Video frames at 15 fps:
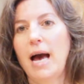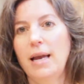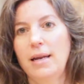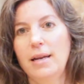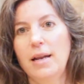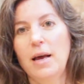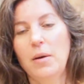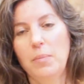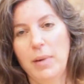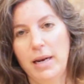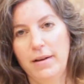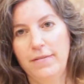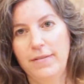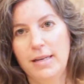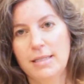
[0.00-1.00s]
added
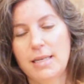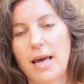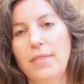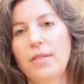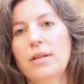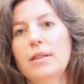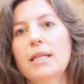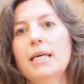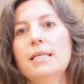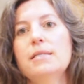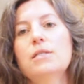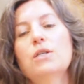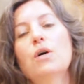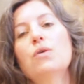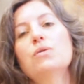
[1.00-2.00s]
benefits, and the
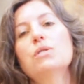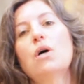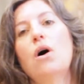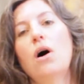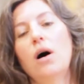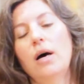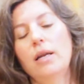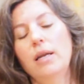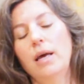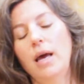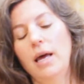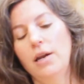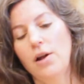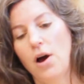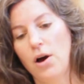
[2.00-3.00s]
list goes on
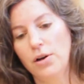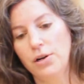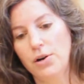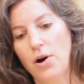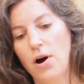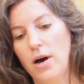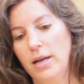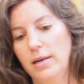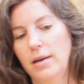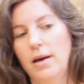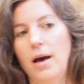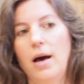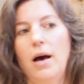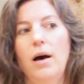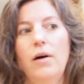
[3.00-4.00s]
and on and
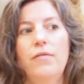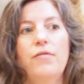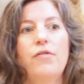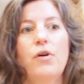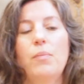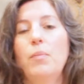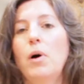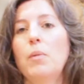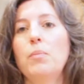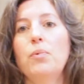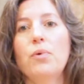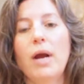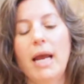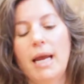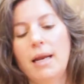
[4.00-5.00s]
on, from
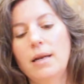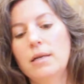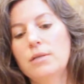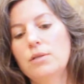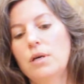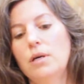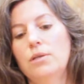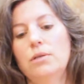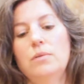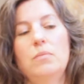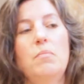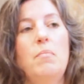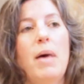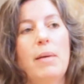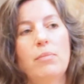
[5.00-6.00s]
brain,
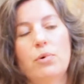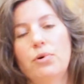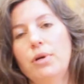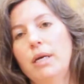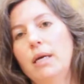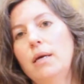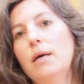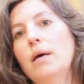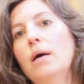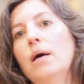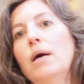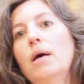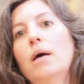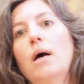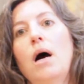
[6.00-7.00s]
memory,
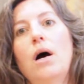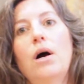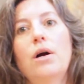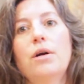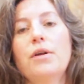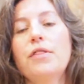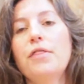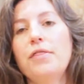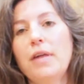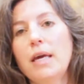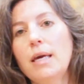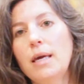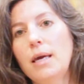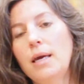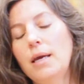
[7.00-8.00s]
our
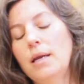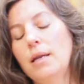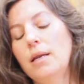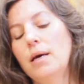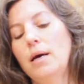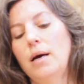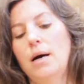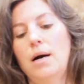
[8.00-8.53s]
thinking,